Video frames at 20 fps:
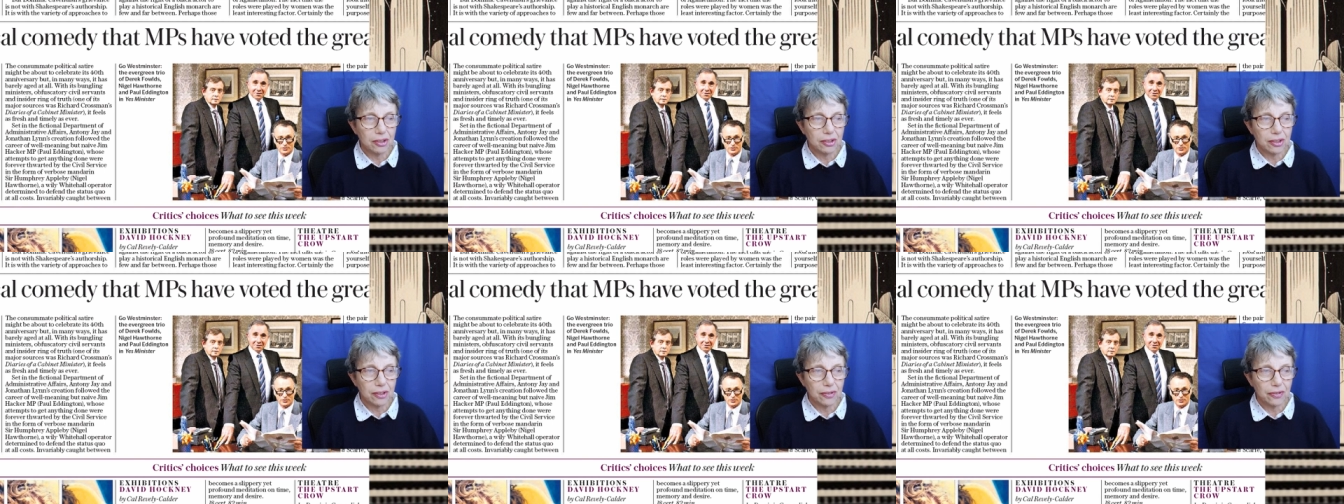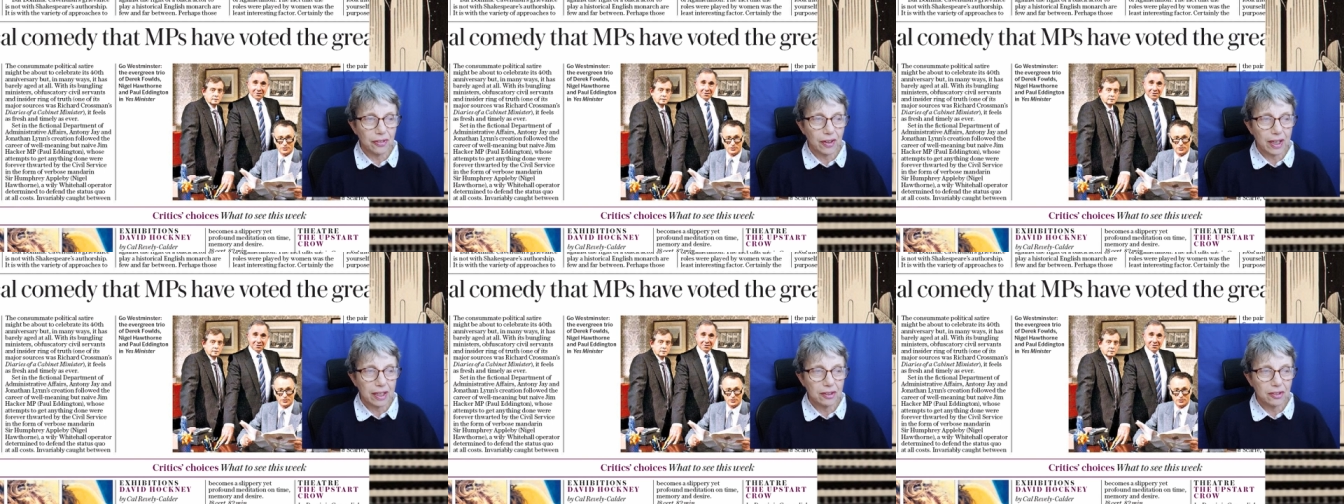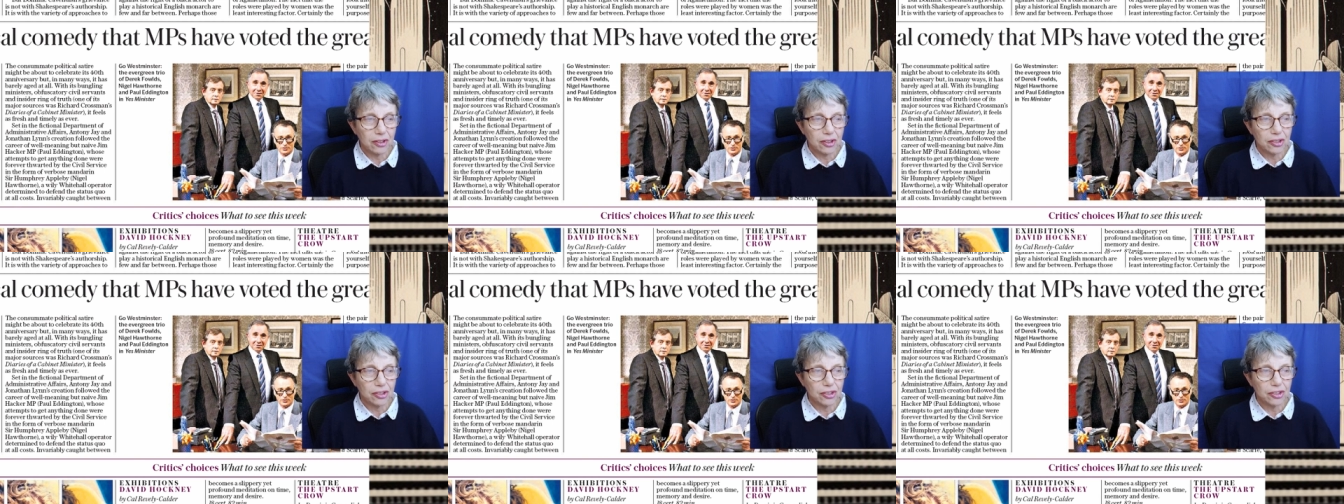to
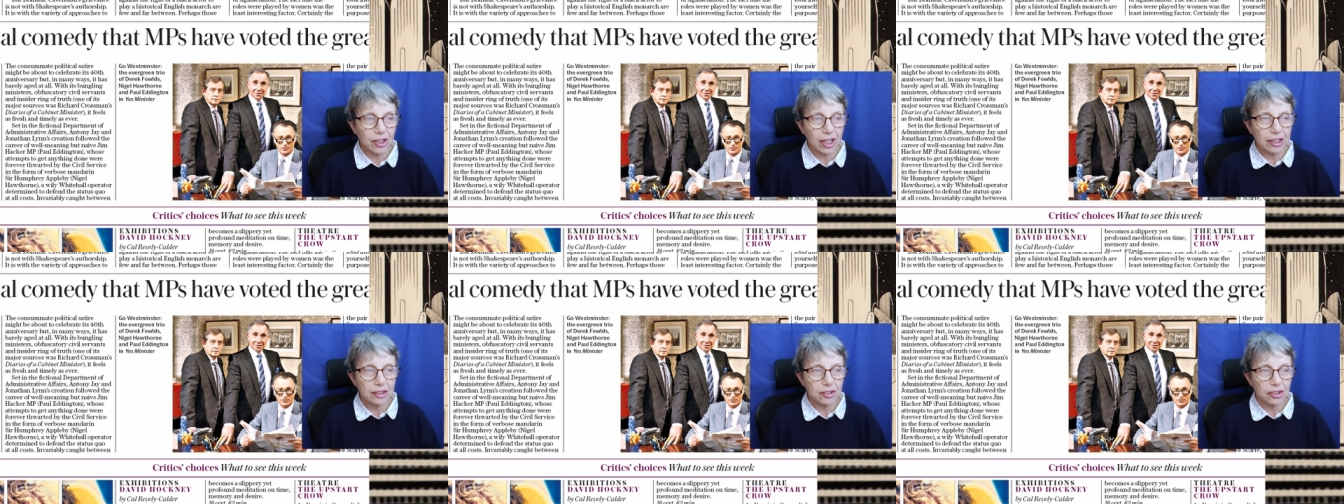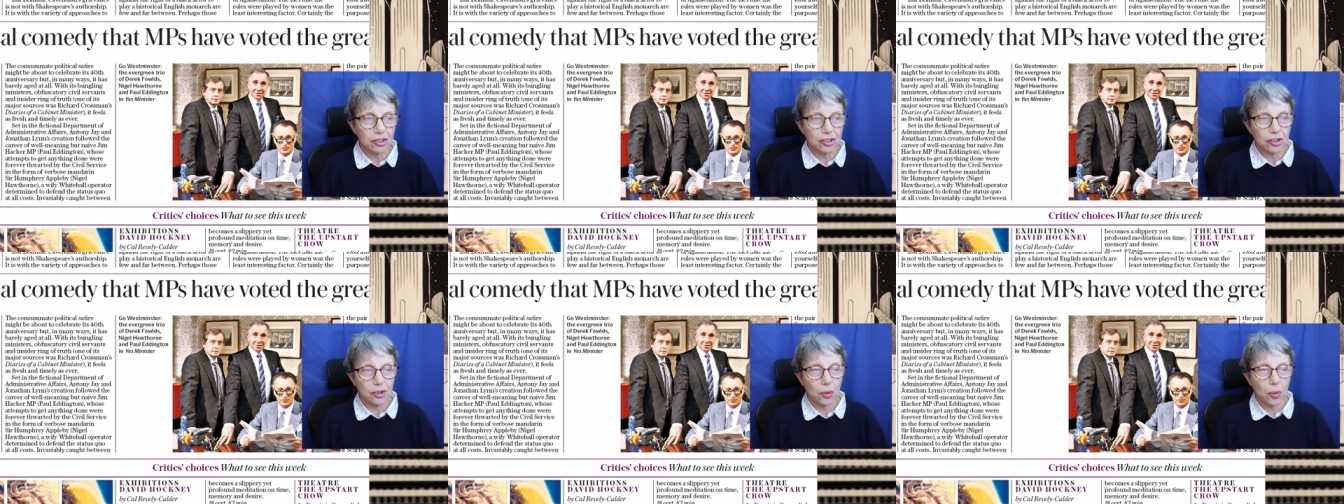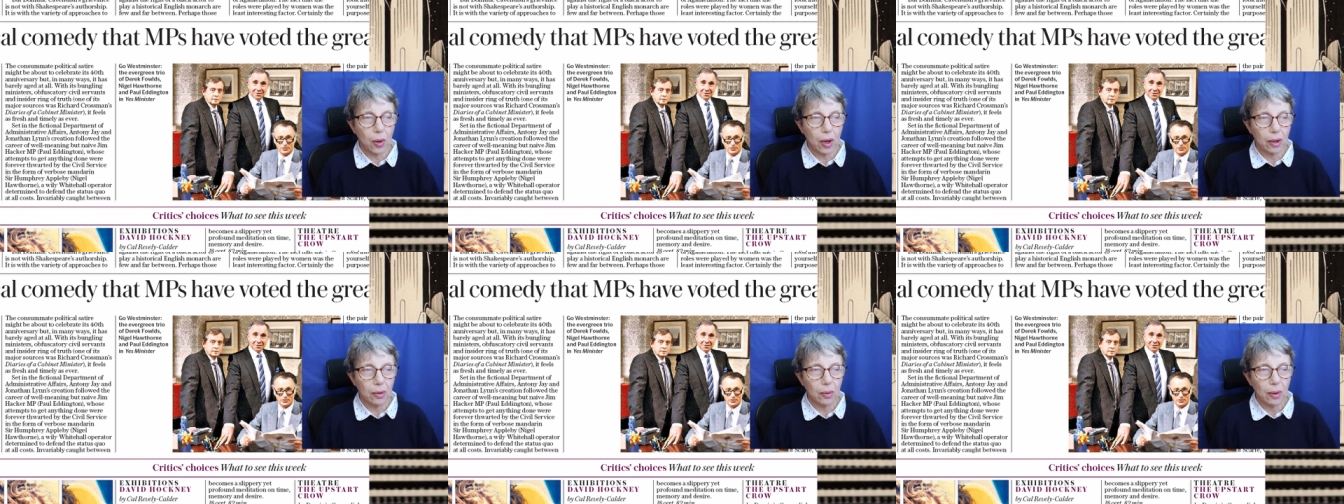defend the status
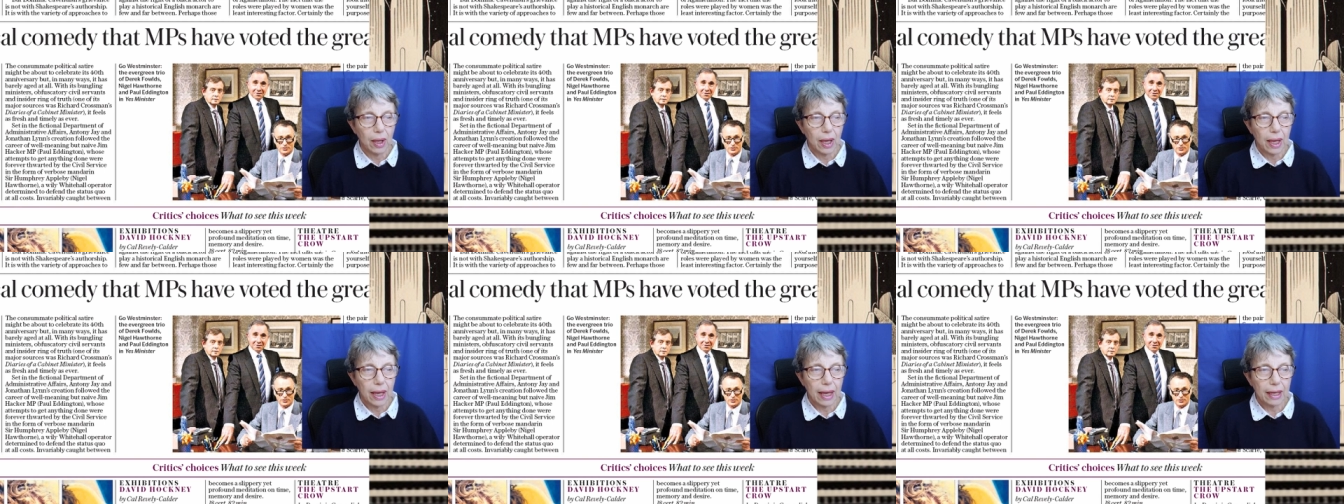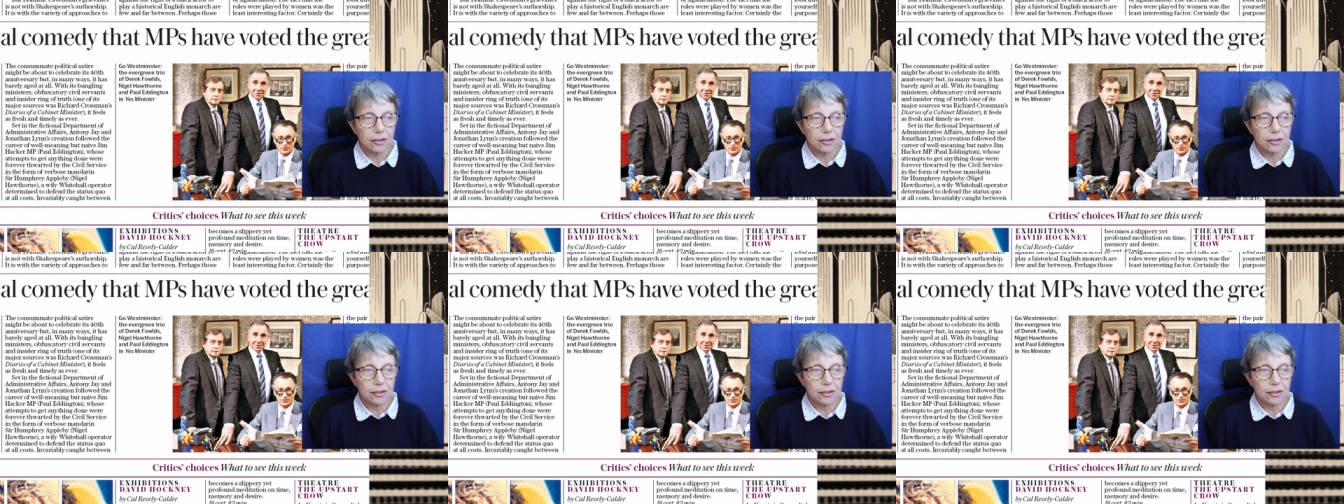quo